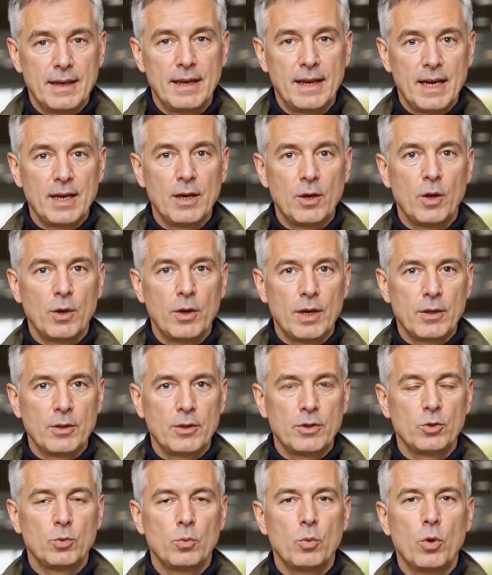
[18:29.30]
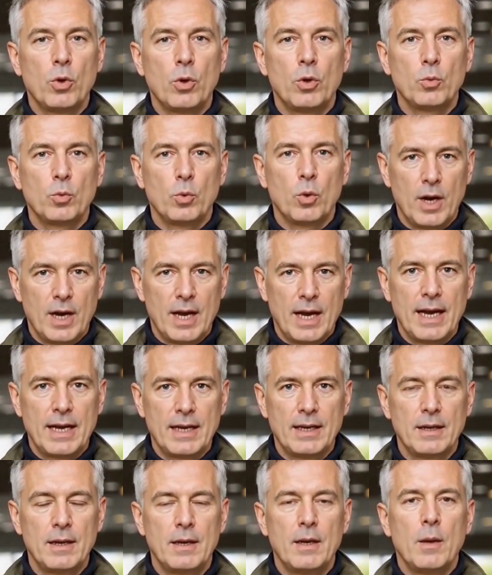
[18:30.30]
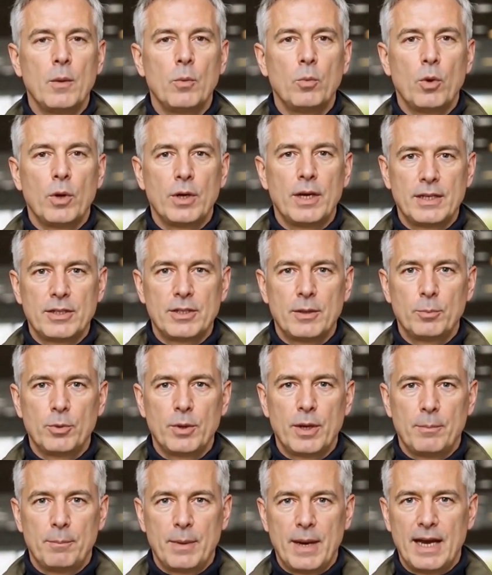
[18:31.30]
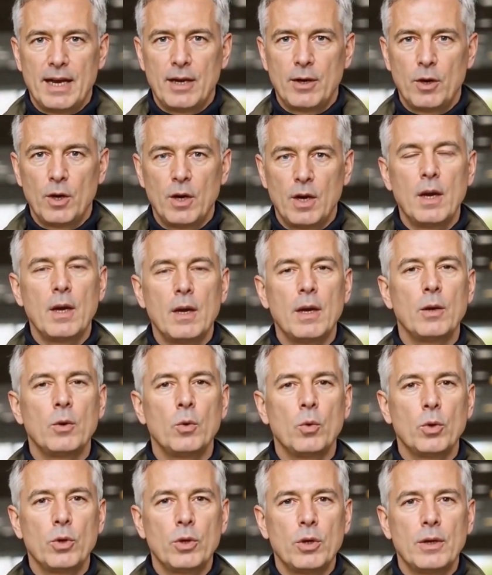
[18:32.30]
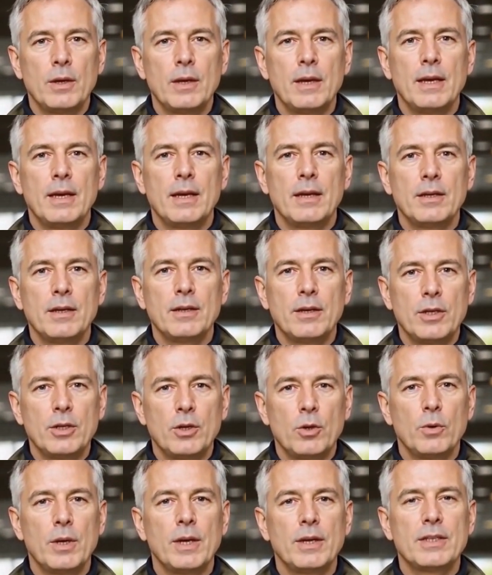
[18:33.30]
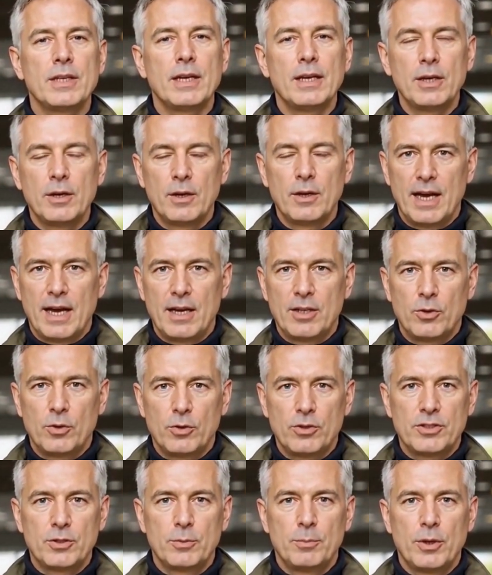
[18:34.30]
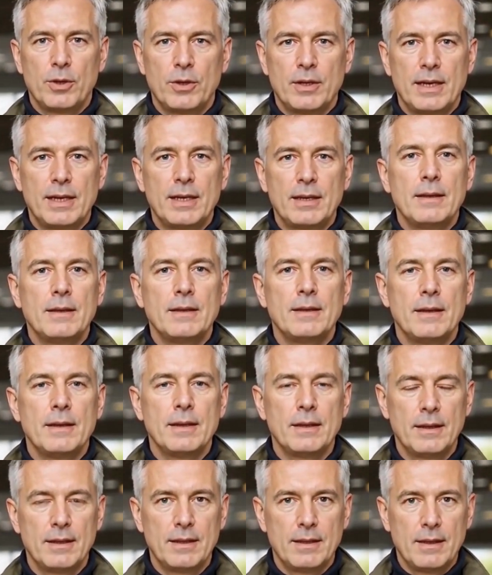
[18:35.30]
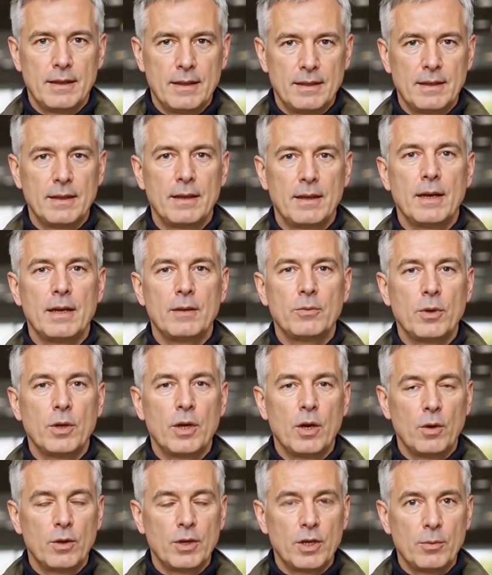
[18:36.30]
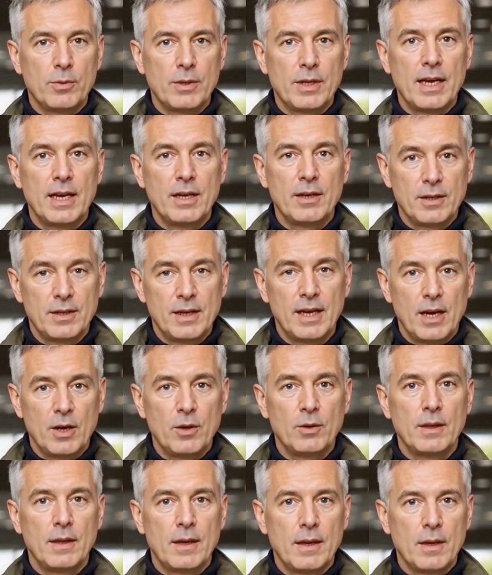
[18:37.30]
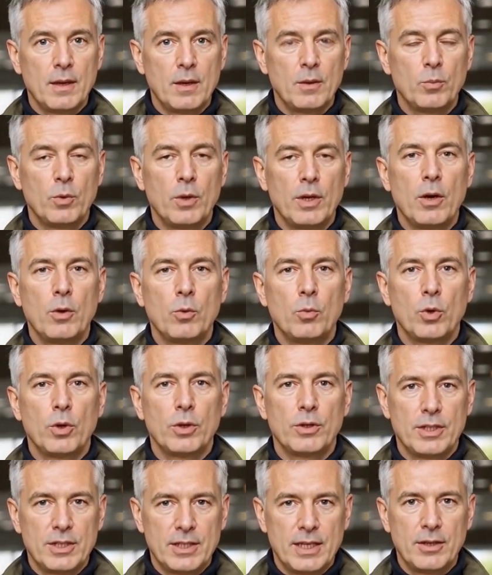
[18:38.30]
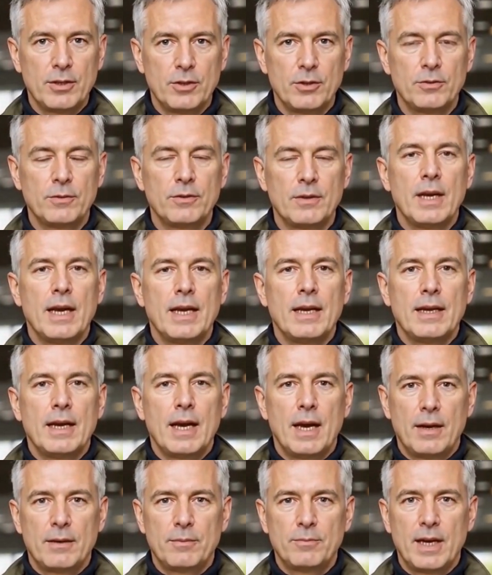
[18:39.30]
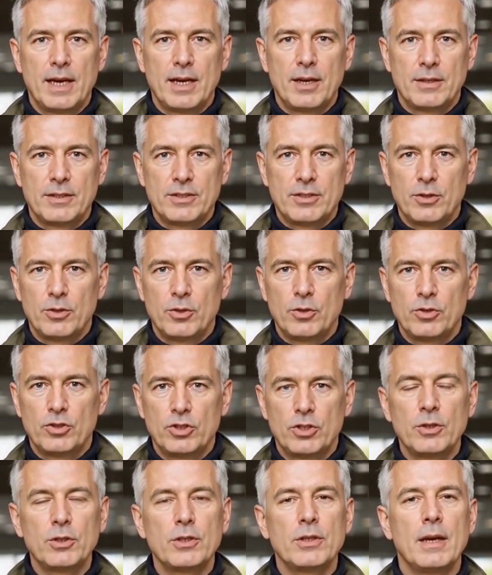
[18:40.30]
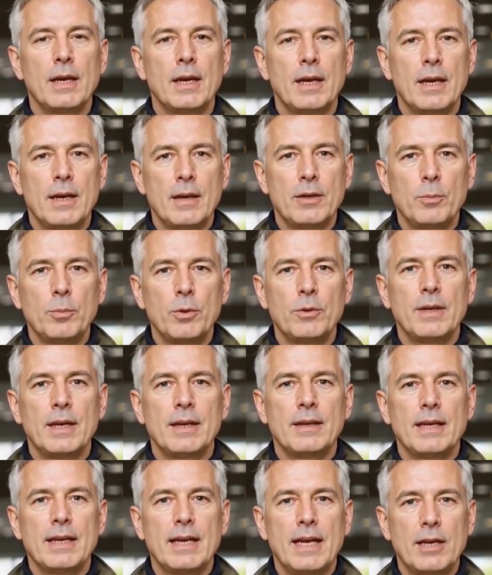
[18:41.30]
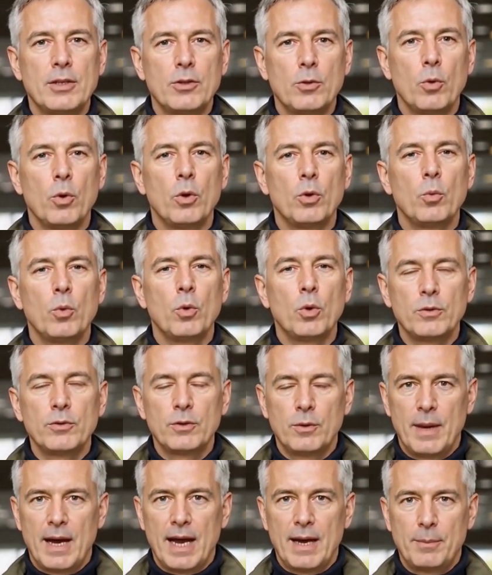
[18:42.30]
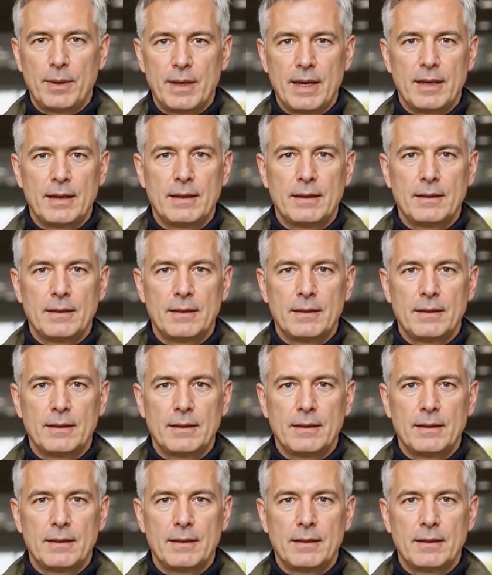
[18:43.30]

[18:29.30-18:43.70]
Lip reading: and all others worldwide working to bring back law and order to the U.S. and international stability. If we all come together now, we could work together to find non-violent solutions to prevent the next world war from happening.